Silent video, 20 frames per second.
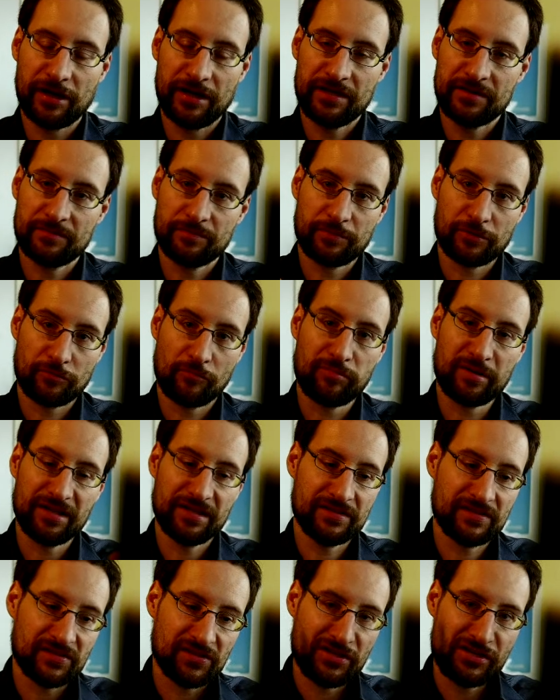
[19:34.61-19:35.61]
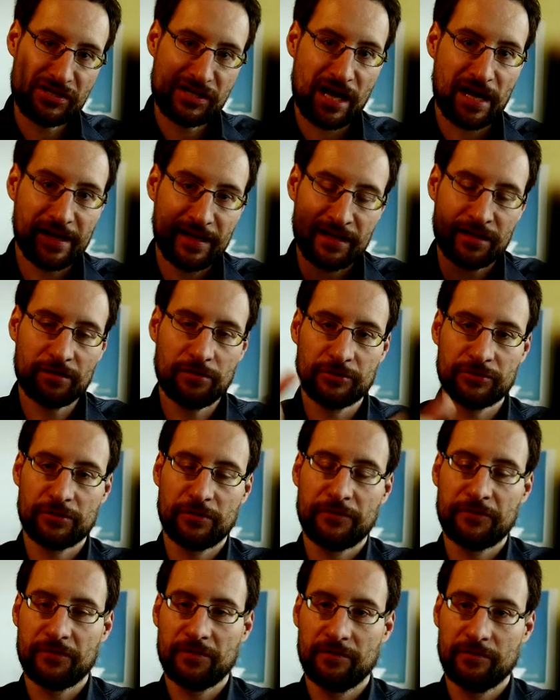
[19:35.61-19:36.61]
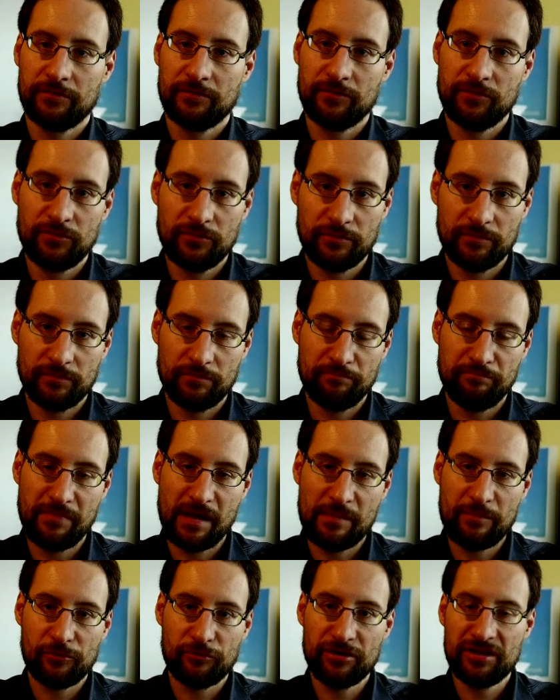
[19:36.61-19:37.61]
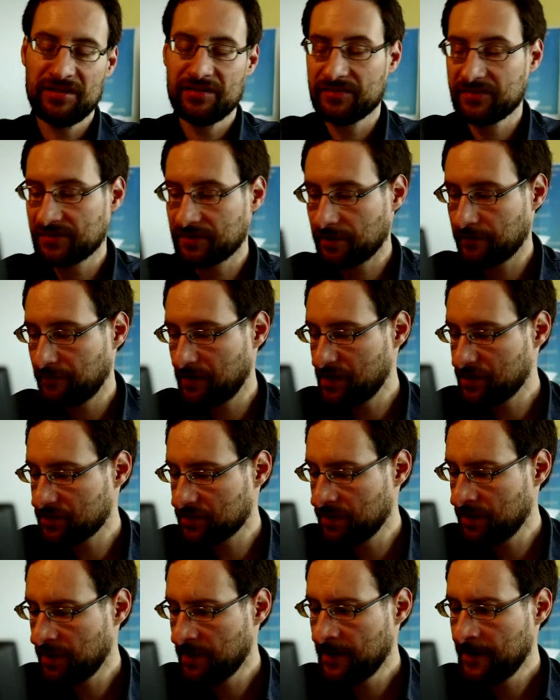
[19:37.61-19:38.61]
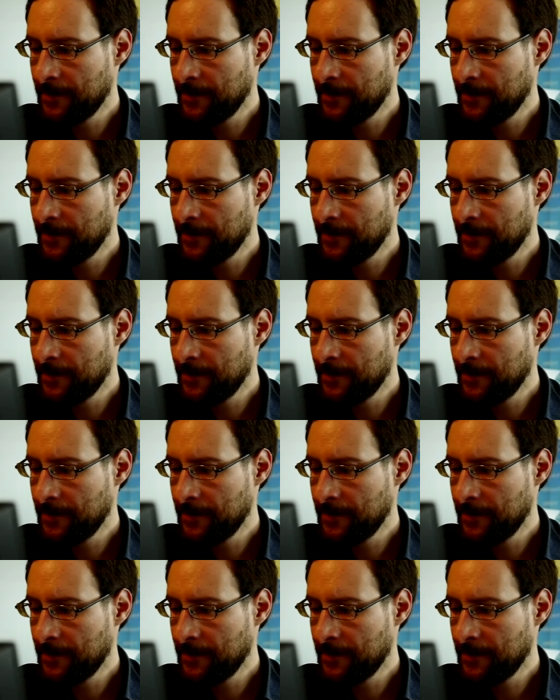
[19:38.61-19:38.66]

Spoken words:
and probably it's dying out of memory starvation,